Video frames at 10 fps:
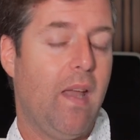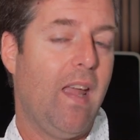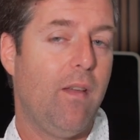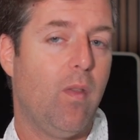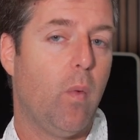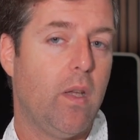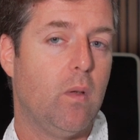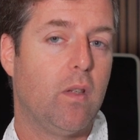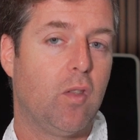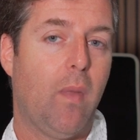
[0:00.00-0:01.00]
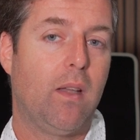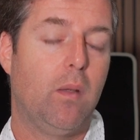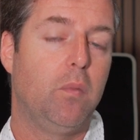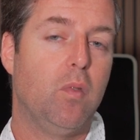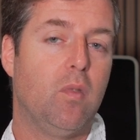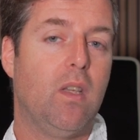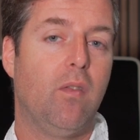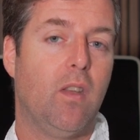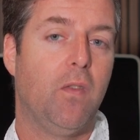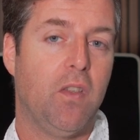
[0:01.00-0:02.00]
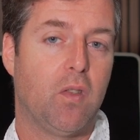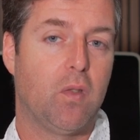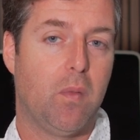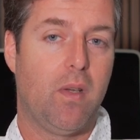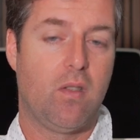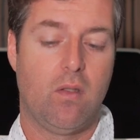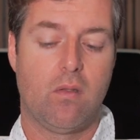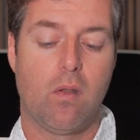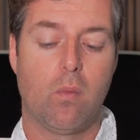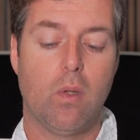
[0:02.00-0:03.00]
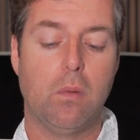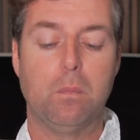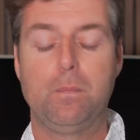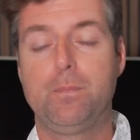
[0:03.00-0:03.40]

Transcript: behave the way you'd expect them to given the physical dimensions of the room.